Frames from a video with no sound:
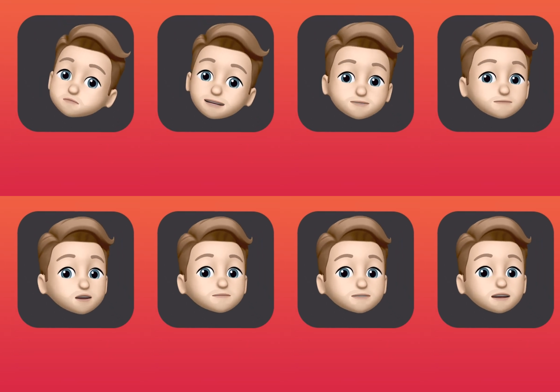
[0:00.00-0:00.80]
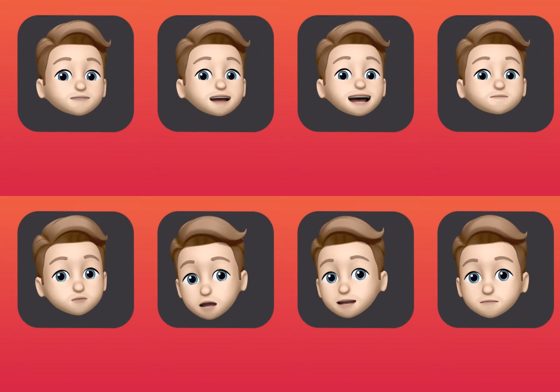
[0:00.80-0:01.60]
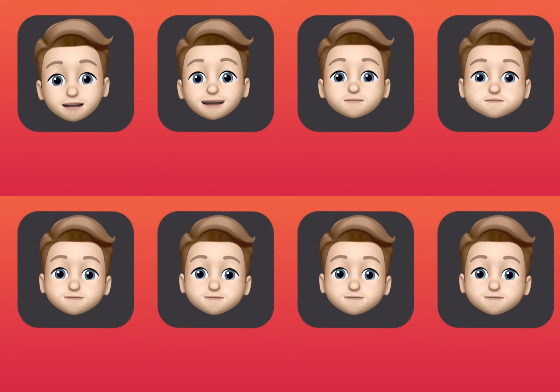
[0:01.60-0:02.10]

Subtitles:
Retro Bowl Plus a 4 out of 5.